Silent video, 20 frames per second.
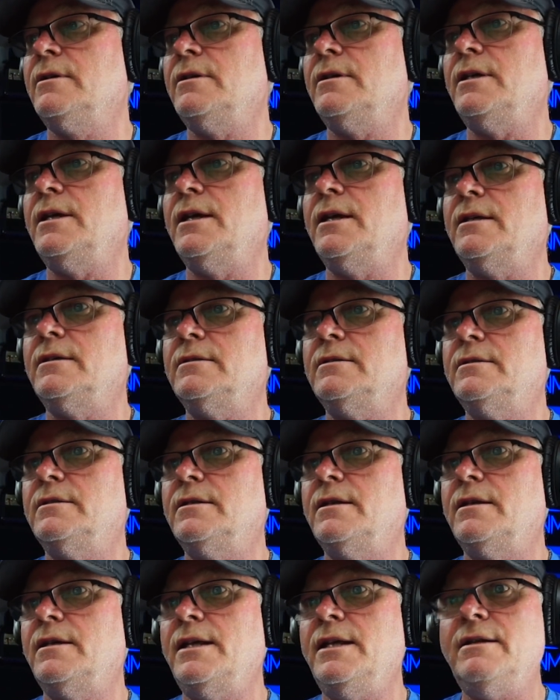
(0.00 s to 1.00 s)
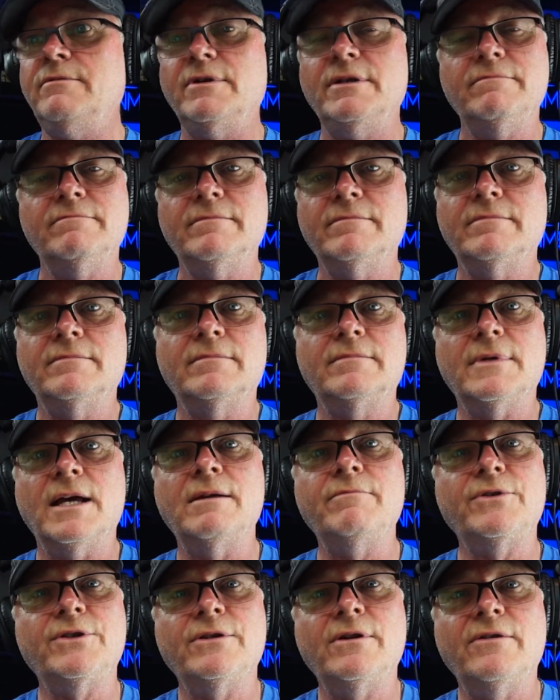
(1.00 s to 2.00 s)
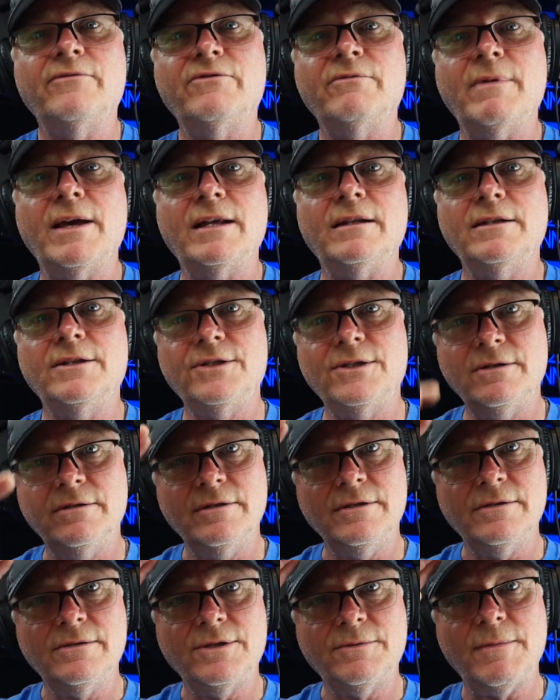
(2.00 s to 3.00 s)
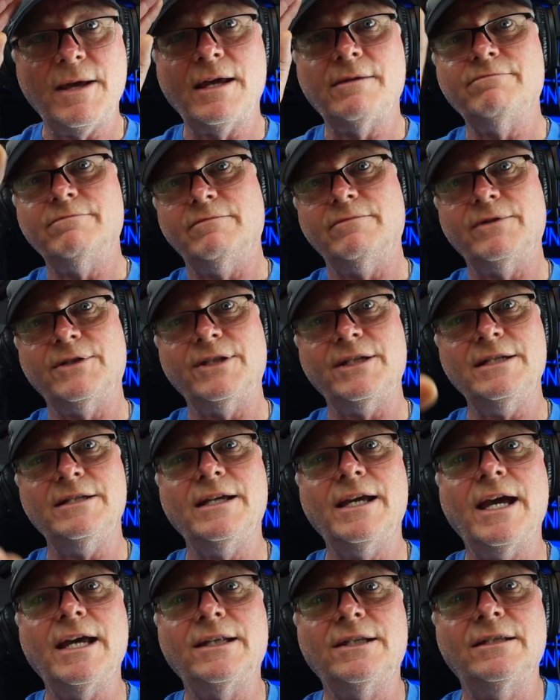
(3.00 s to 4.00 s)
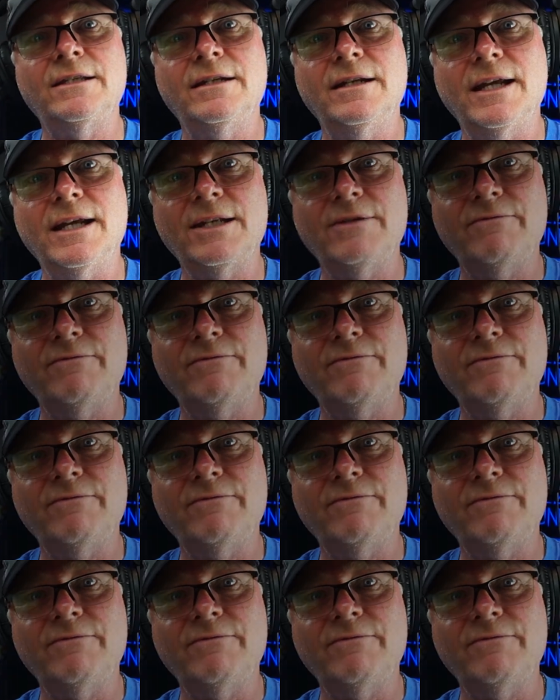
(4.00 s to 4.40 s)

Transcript: And anyway, I'm Sean from Adelaide Studios, man. We'll see you guys in the next